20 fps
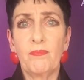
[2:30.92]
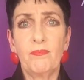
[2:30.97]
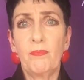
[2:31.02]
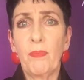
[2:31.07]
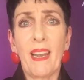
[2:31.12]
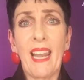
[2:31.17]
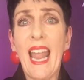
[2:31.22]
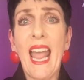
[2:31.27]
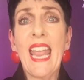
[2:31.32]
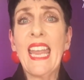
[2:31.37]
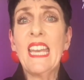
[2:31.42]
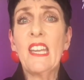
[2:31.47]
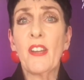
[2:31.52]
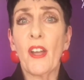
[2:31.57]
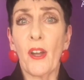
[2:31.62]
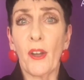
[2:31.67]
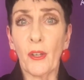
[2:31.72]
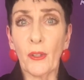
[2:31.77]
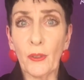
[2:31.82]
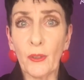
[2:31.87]

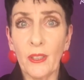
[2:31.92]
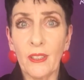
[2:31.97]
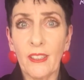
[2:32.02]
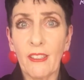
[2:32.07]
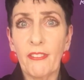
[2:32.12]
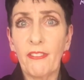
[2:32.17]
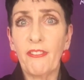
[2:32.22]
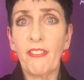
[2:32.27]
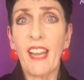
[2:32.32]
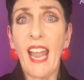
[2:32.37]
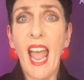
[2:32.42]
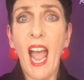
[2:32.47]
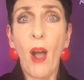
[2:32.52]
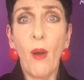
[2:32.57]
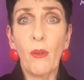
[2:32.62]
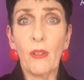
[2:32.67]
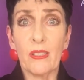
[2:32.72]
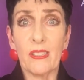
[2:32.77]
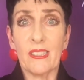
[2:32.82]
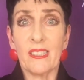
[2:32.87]
Play-Doh,
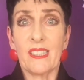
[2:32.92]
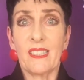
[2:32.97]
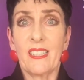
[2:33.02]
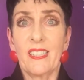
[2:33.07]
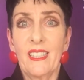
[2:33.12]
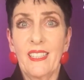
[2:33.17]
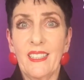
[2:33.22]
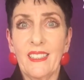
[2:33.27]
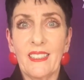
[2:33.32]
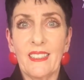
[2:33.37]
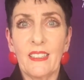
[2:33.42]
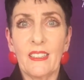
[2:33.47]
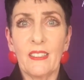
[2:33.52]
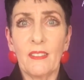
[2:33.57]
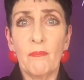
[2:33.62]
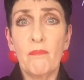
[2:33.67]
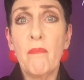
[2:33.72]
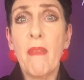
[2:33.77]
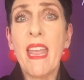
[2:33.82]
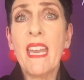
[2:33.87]
flowers,
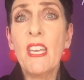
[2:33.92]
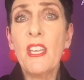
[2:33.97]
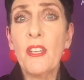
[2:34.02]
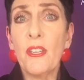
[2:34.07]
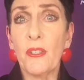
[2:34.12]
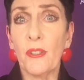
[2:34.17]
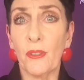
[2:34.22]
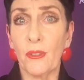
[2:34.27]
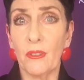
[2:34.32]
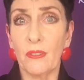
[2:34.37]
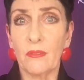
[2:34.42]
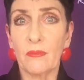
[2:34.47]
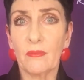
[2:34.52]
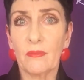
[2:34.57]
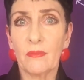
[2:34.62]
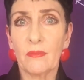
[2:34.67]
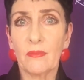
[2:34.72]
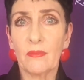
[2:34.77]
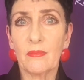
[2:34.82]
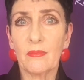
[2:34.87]
menu,
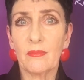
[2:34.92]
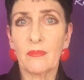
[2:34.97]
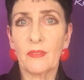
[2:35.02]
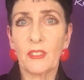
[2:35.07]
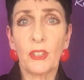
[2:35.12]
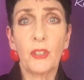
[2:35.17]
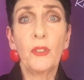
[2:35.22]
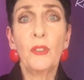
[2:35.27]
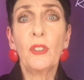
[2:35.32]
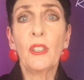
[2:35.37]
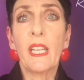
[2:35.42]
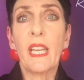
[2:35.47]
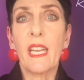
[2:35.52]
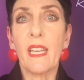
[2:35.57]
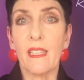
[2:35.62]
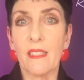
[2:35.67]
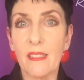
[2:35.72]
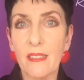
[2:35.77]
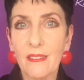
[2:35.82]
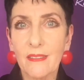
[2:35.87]

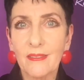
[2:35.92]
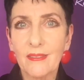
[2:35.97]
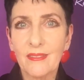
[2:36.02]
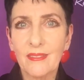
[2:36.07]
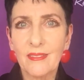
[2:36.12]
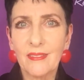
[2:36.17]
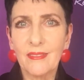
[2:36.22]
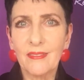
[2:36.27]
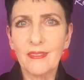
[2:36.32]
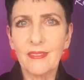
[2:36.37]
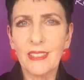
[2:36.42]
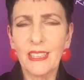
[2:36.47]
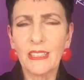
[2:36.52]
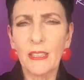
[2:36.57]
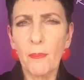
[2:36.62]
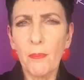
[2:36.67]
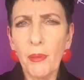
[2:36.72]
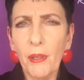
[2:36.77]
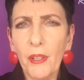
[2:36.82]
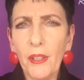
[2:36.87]
toolkit,
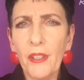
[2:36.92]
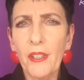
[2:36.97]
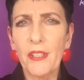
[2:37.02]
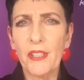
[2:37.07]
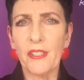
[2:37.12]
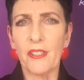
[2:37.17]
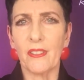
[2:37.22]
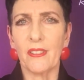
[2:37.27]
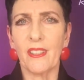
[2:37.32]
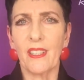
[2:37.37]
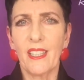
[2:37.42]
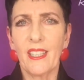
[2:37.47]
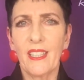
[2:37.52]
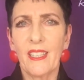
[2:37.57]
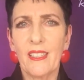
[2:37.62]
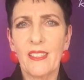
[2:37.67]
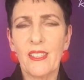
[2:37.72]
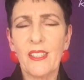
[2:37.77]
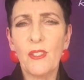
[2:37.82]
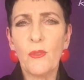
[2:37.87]
there's a person
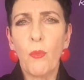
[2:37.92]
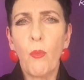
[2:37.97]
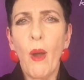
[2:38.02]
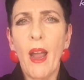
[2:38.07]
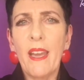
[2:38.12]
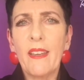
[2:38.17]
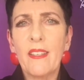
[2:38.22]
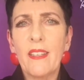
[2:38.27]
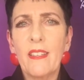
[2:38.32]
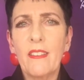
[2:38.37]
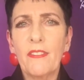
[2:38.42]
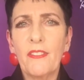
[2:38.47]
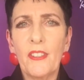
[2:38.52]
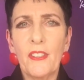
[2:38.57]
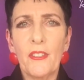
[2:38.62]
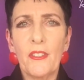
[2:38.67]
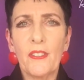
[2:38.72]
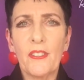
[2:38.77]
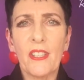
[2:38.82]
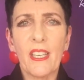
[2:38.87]
just waiting for
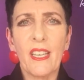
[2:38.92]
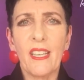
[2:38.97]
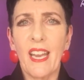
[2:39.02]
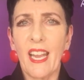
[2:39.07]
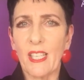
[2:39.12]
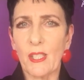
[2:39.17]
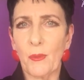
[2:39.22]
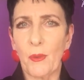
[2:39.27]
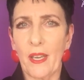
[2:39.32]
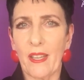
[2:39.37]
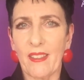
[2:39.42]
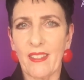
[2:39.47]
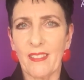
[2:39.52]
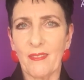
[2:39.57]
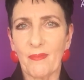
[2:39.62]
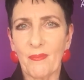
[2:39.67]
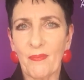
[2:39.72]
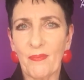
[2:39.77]
you to connect with.